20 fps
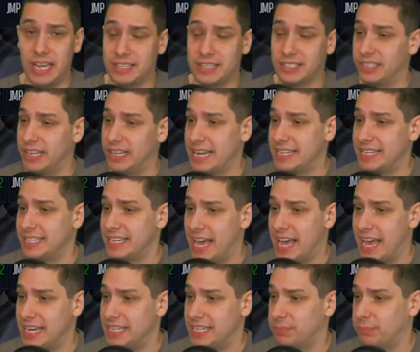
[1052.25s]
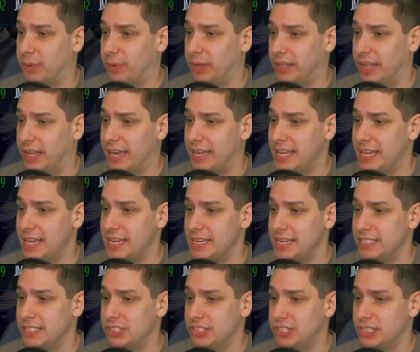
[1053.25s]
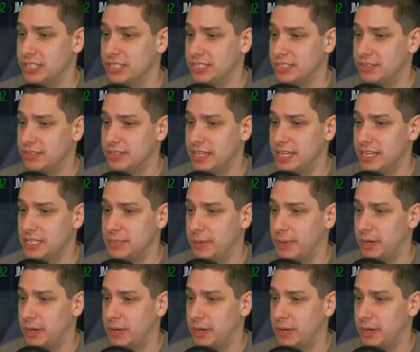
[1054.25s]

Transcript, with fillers: so that's nice, but like he is just he's been